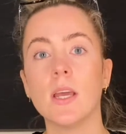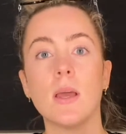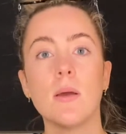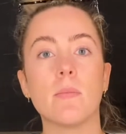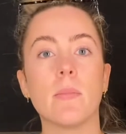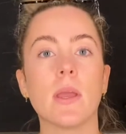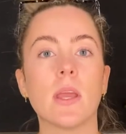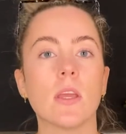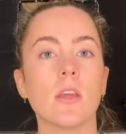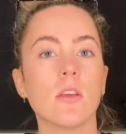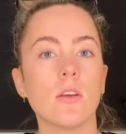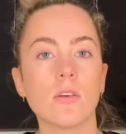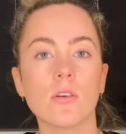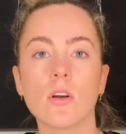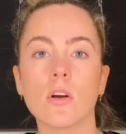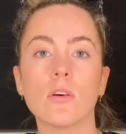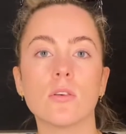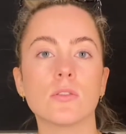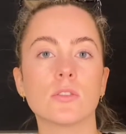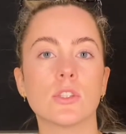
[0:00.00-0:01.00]
make it your
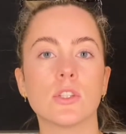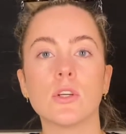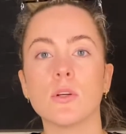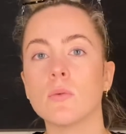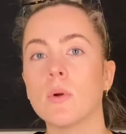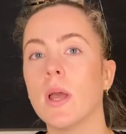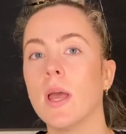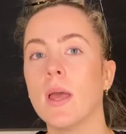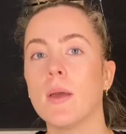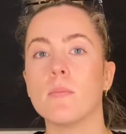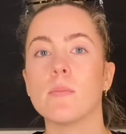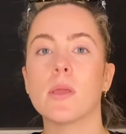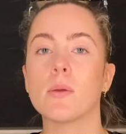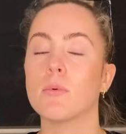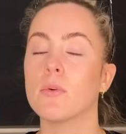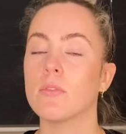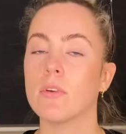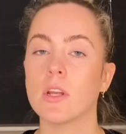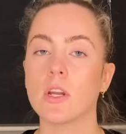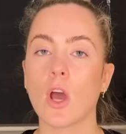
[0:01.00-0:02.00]
goal to
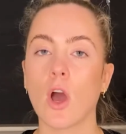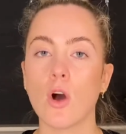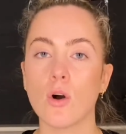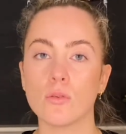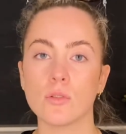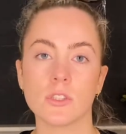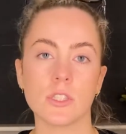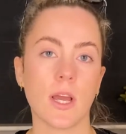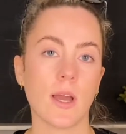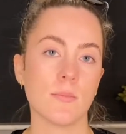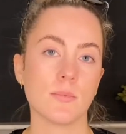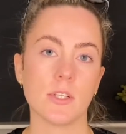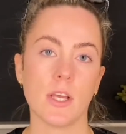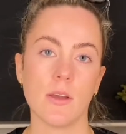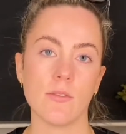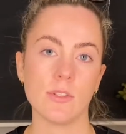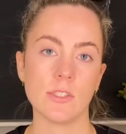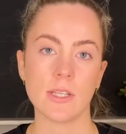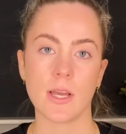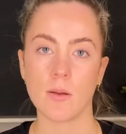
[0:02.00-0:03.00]
maybe read a whole chapter
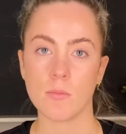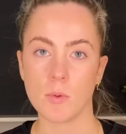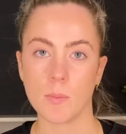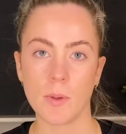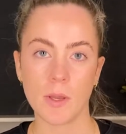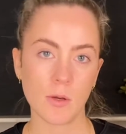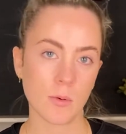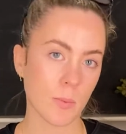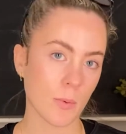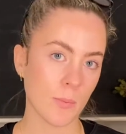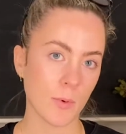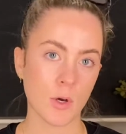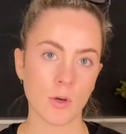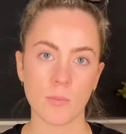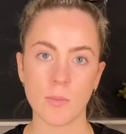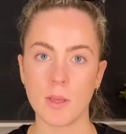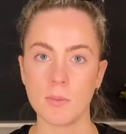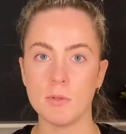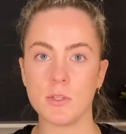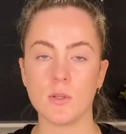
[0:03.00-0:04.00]
every time you pick up a book,
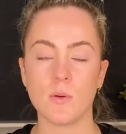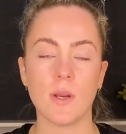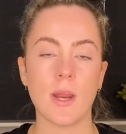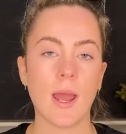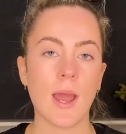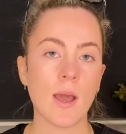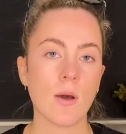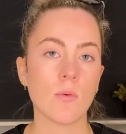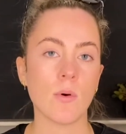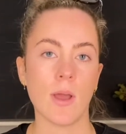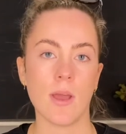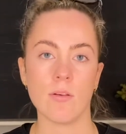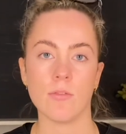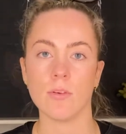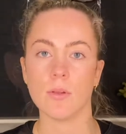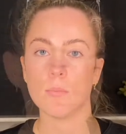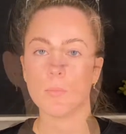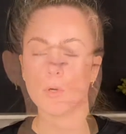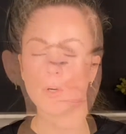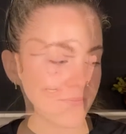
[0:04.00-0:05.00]
maybe do an hour
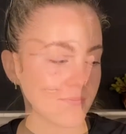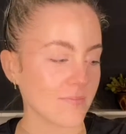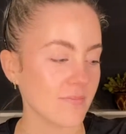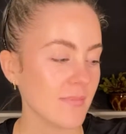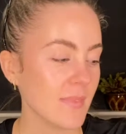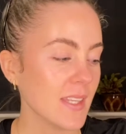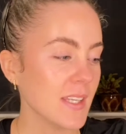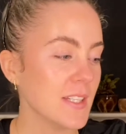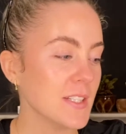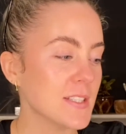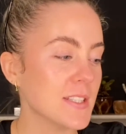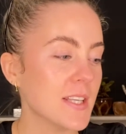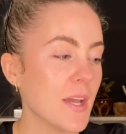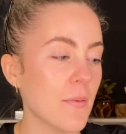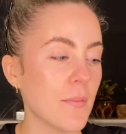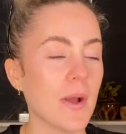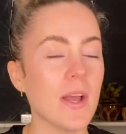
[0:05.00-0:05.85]
every morning. So